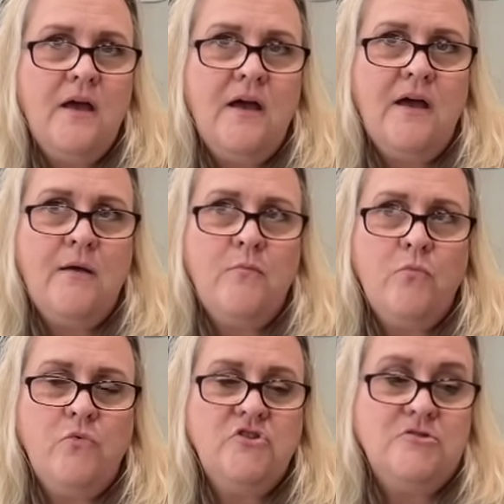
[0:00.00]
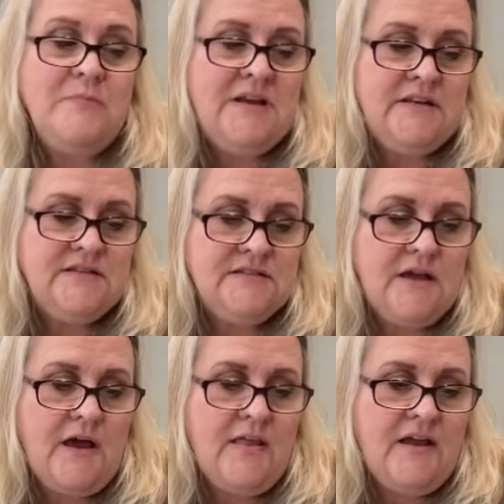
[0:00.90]
which means
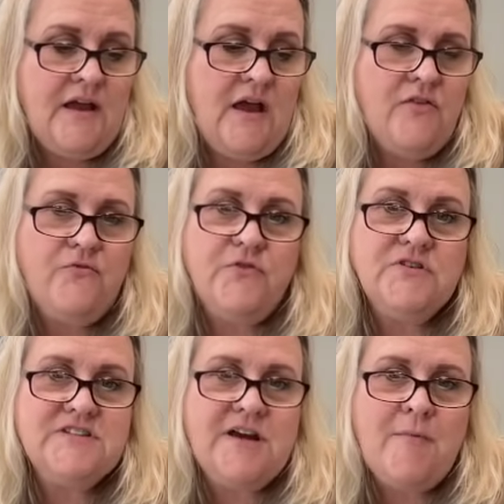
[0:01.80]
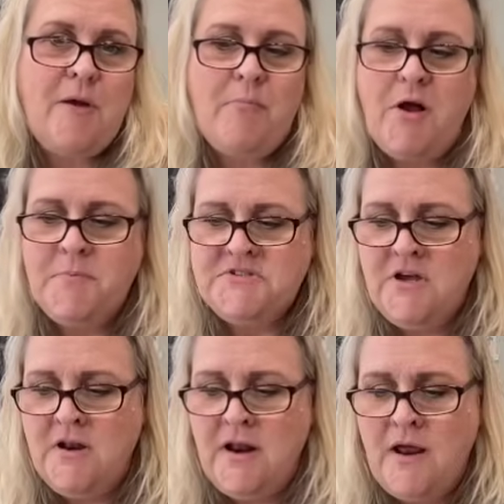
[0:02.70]
like the first time I popped
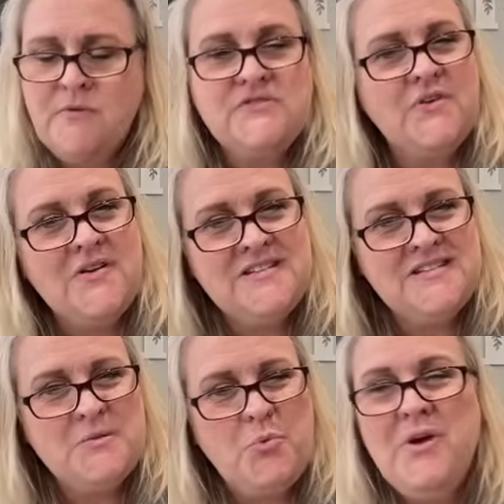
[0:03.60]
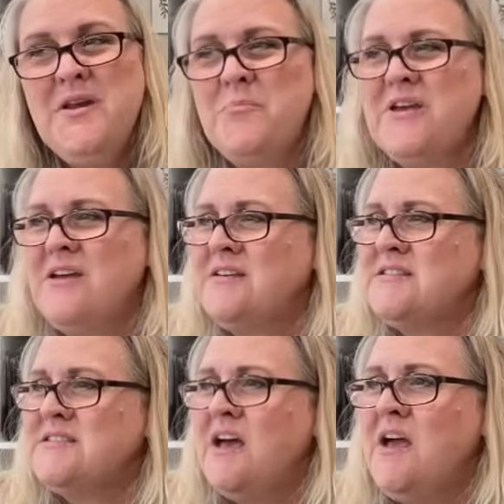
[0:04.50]
on it, I was very disappointed
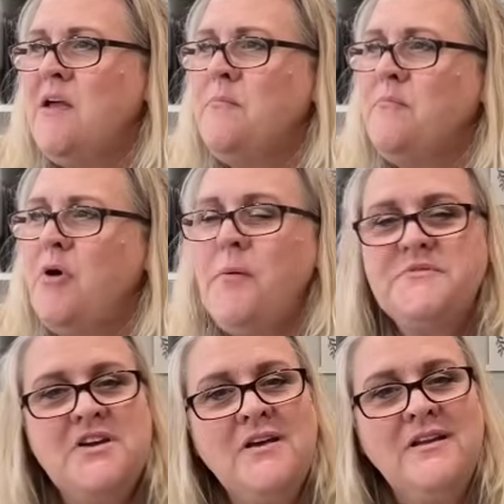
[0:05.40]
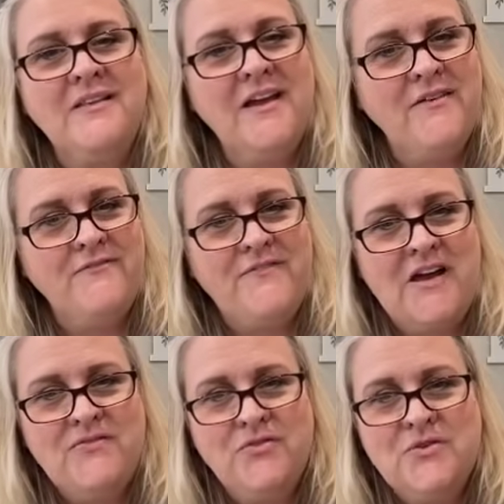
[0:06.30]
because I'm popped on at like
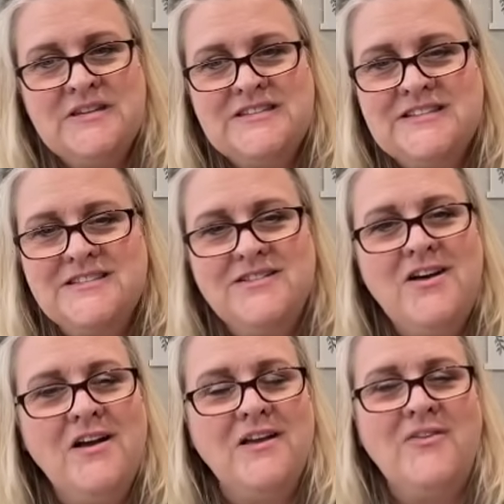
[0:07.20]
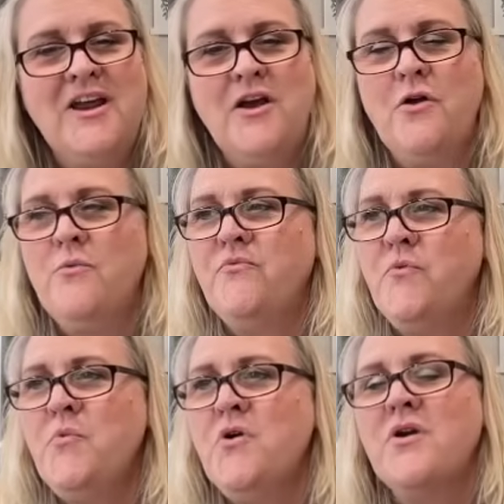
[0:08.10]
5:30, 6 o'clock when I got home
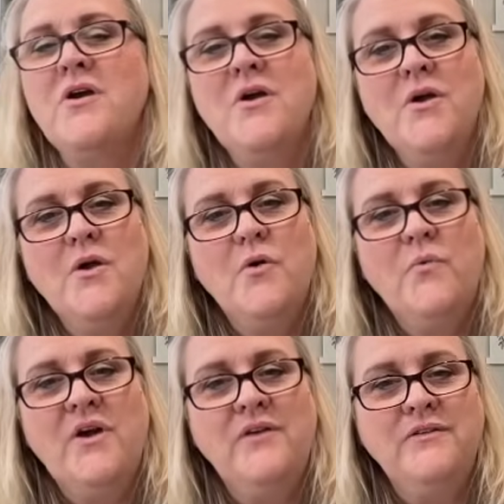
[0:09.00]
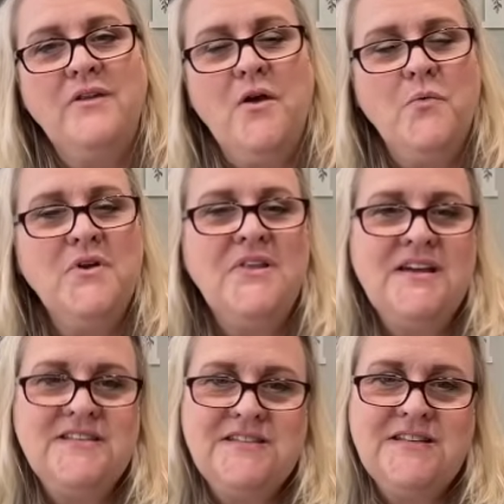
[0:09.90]
from work. Well, not
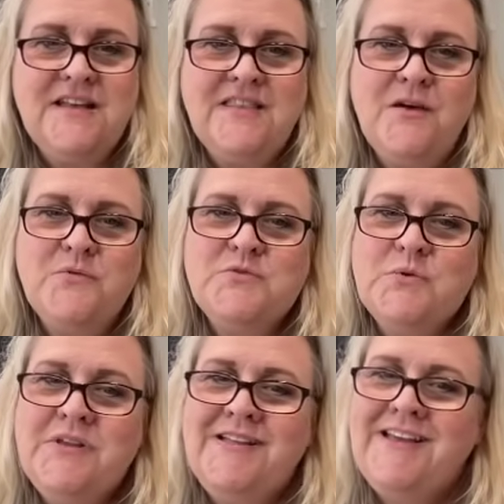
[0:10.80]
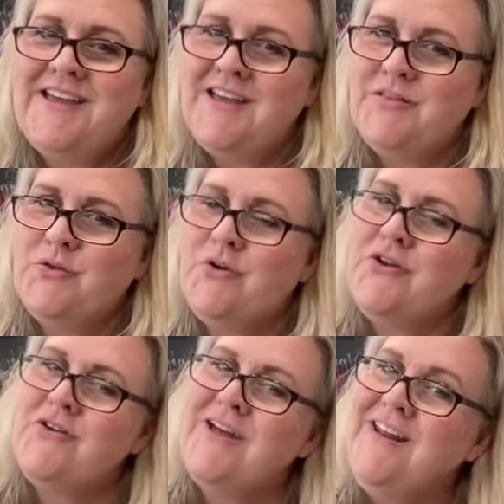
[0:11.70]
realizing that was really like 8:30
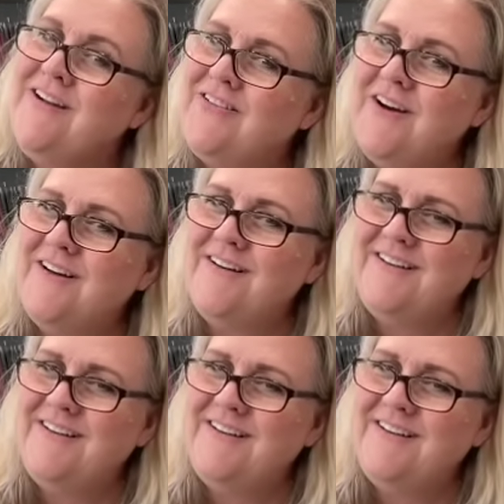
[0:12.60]
or 9 o'clock